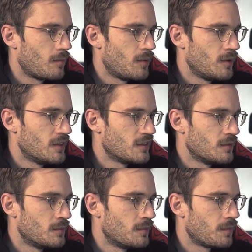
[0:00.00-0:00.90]

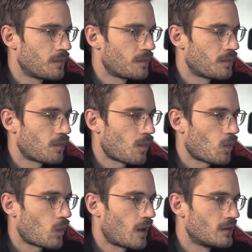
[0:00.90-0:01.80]
Buddhism,
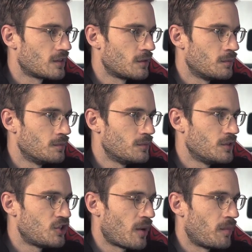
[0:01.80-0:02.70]
some
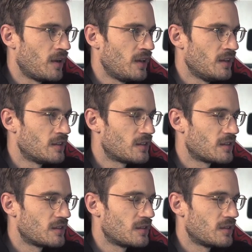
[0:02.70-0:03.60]

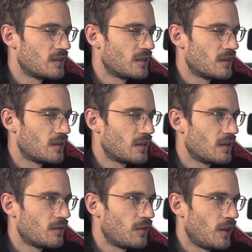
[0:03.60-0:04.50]
Japanese
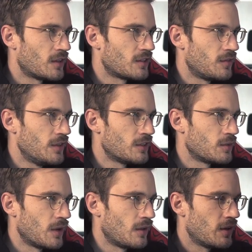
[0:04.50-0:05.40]
philosophy as
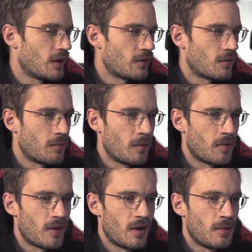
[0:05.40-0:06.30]
well that I don't
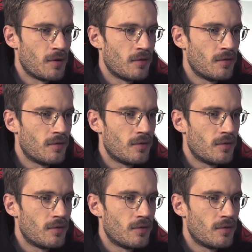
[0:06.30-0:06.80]
remember the name of.